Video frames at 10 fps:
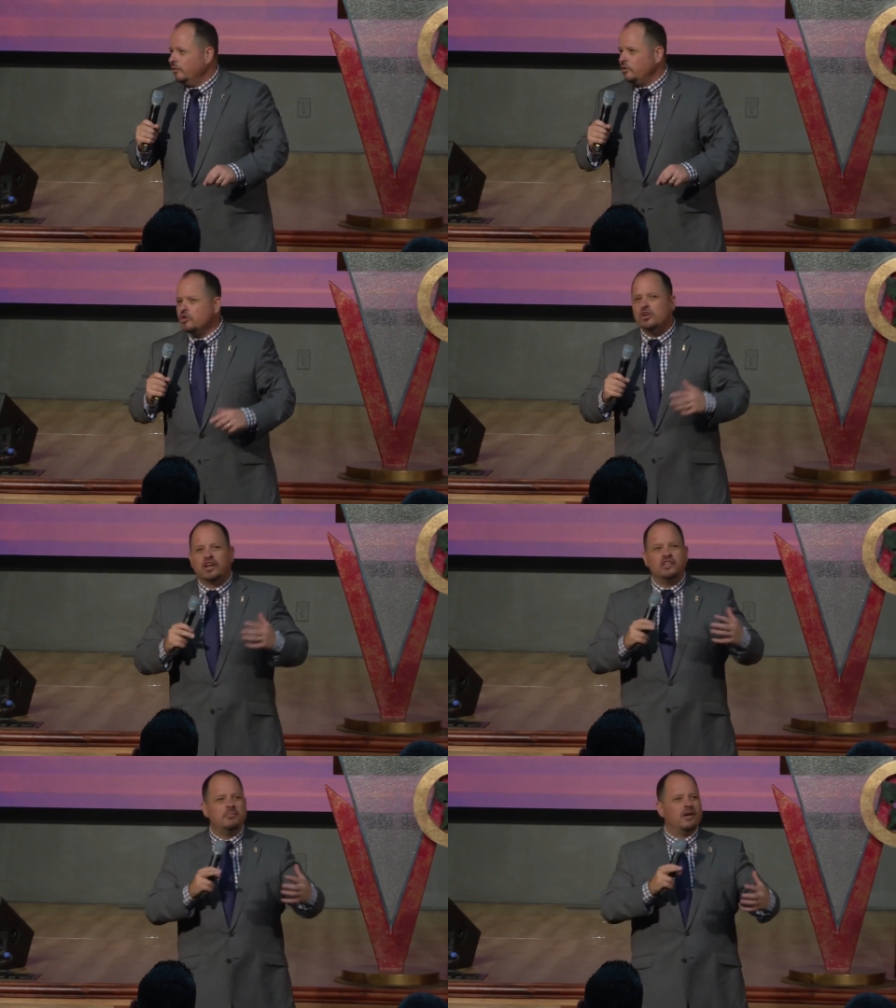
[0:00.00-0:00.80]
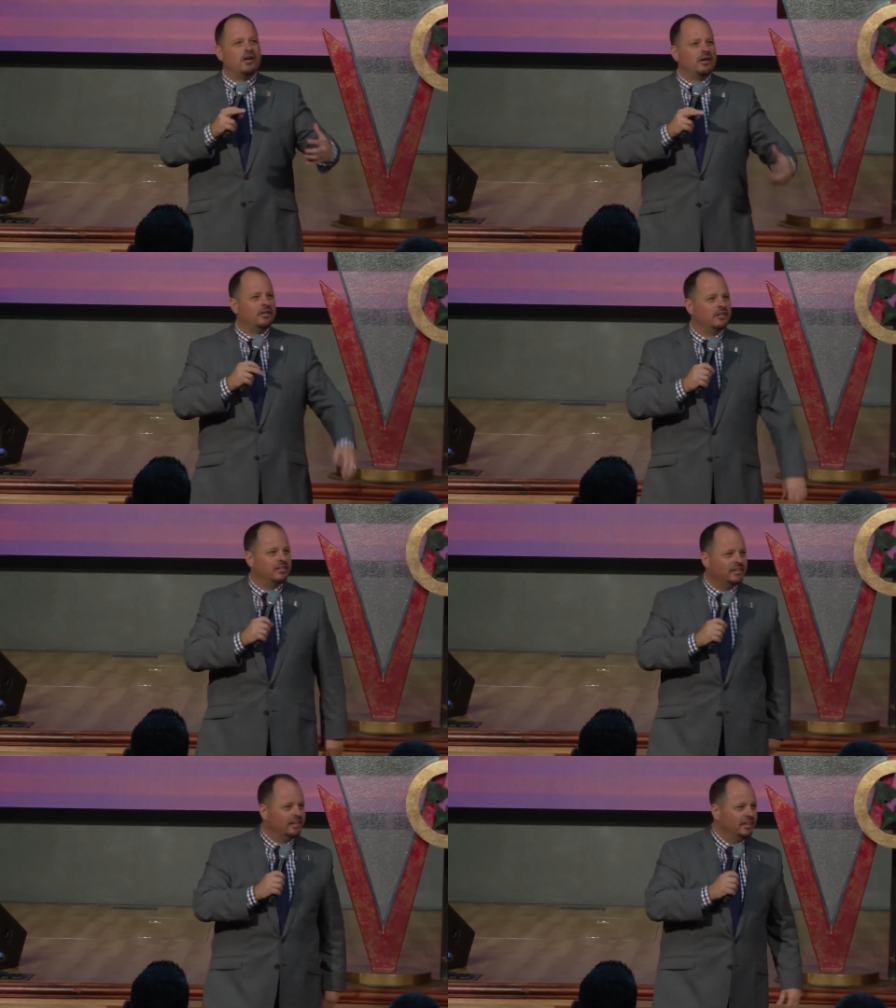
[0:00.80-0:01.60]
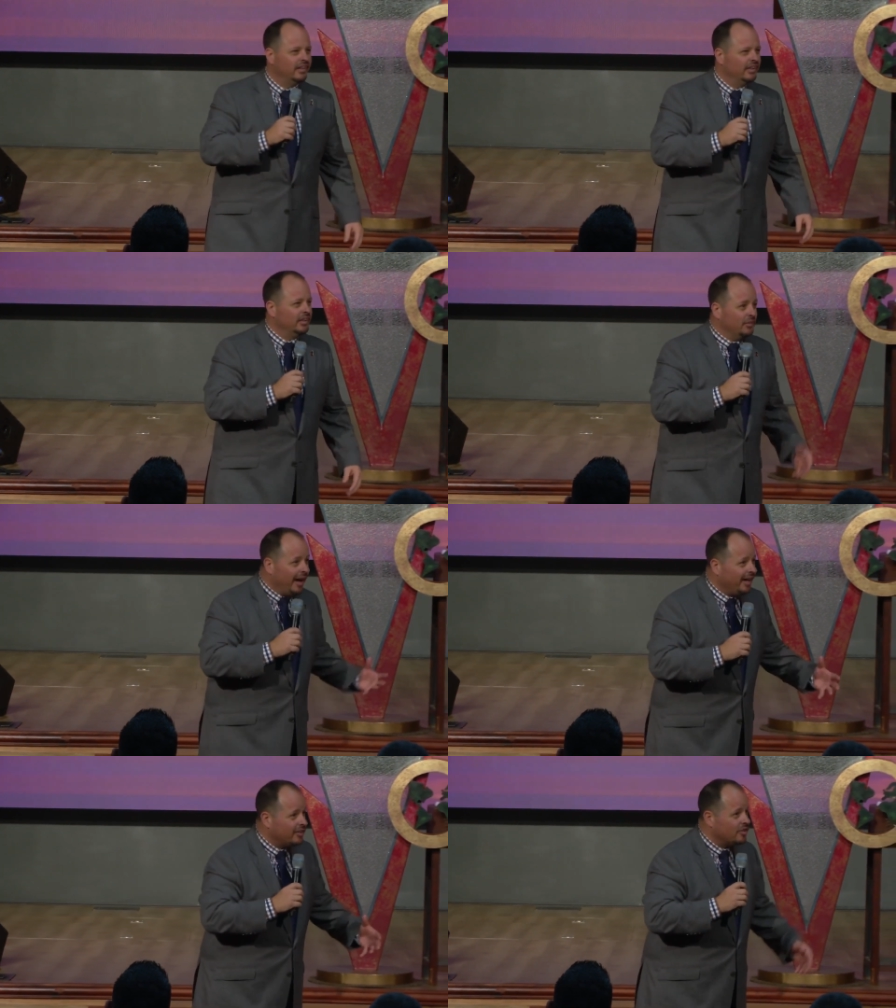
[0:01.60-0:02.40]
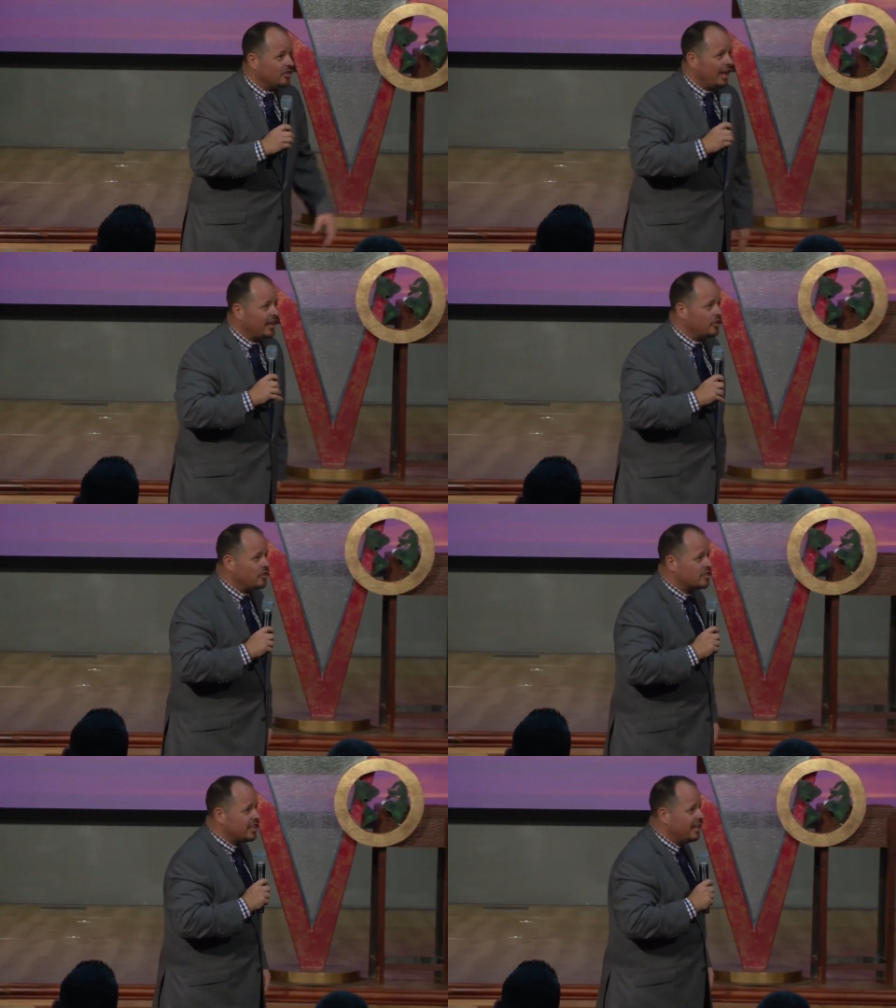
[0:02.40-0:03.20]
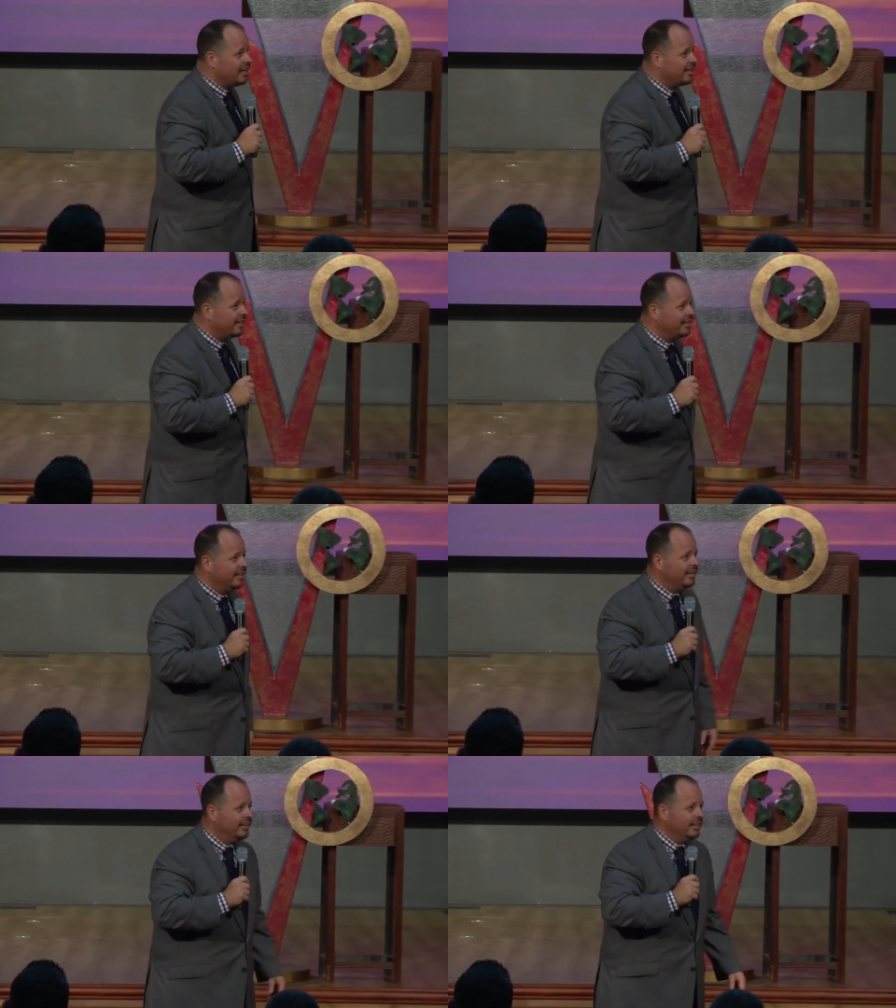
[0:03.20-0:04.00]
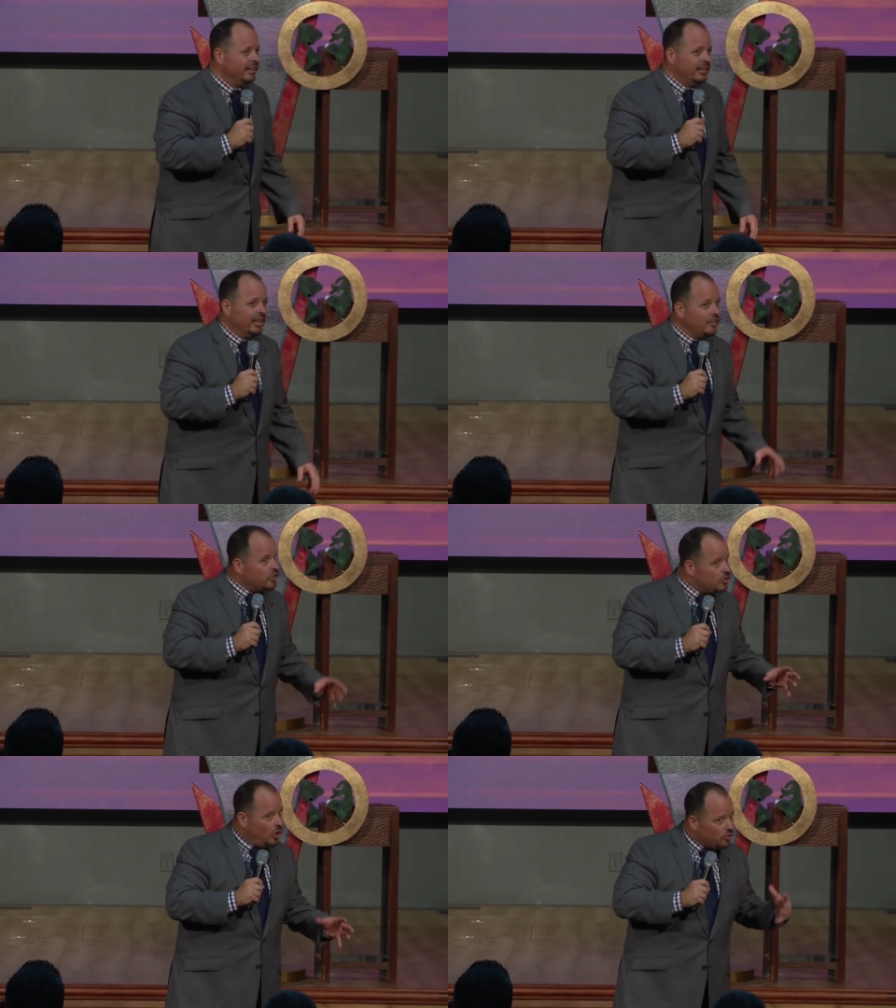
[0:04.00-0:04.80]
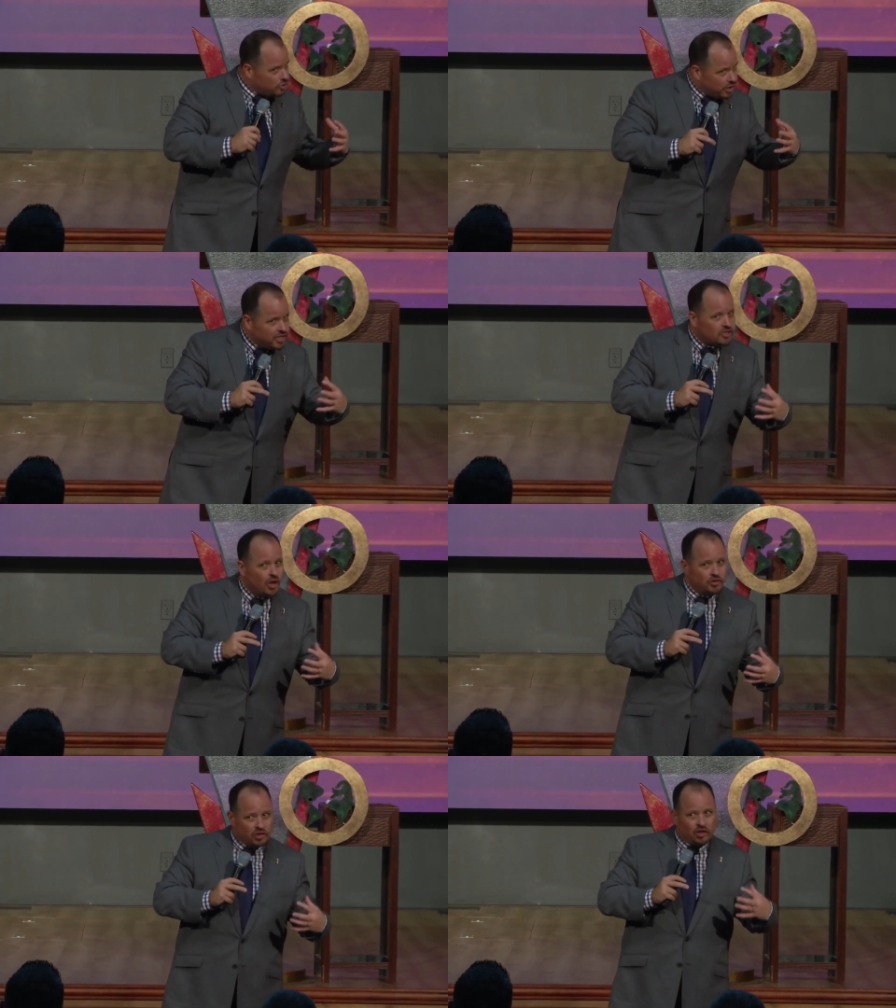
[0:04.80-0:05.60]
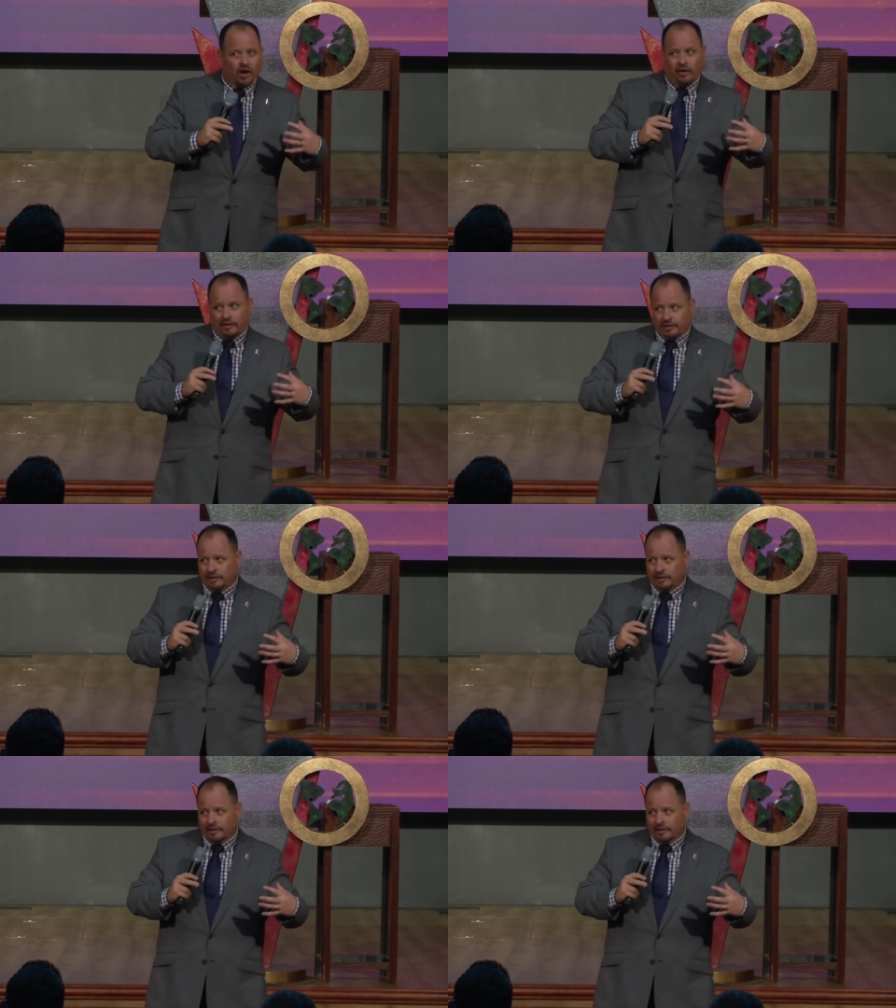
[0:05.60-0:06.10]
When you look in the mirror, right? Do you like who you see? And if you don't, you need this altar call